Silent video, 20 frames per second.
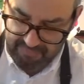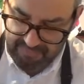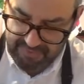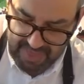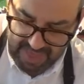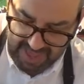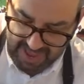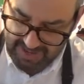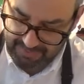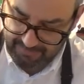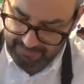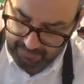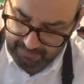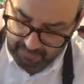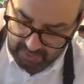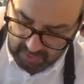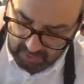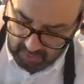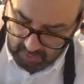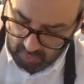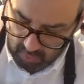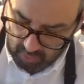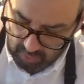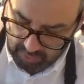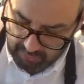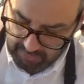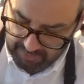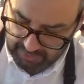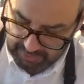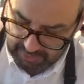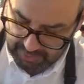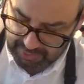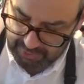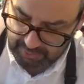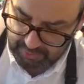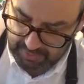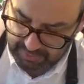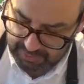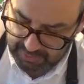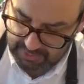Then all that we're going to
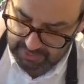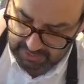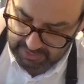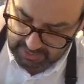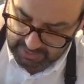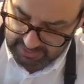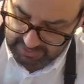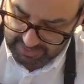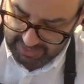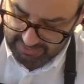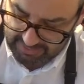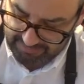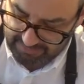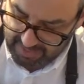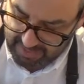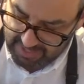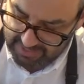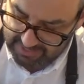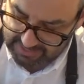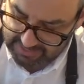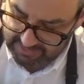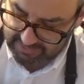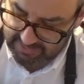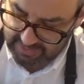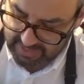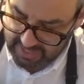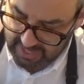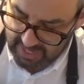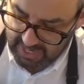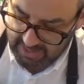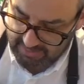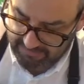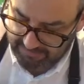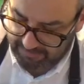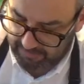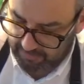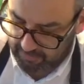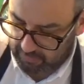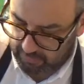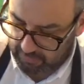do, I'm just going to leave that there
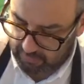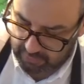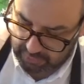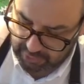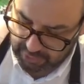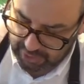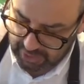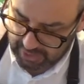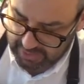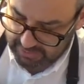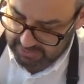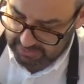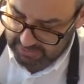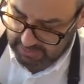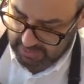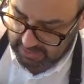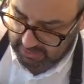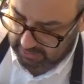for just a